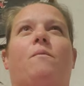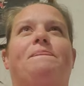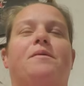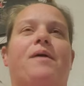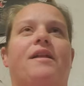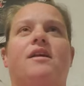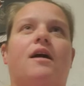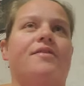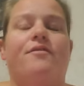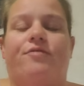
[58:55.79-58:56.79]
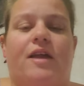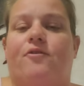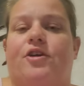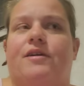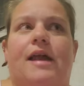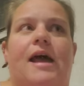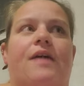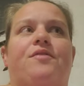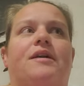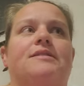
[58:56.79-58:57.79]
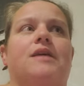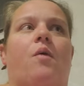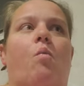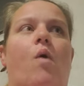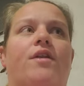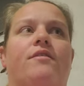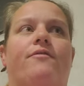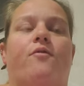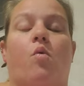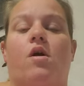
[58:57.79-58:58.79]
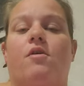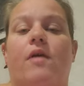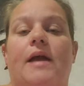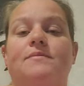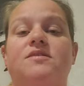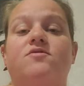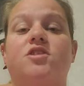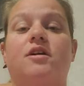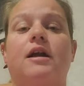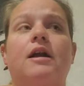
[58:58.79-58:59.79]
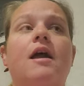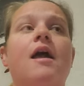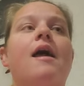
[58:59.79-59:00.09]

depending on the flavor you get, I think it's like 1 to 4 grams of sugar.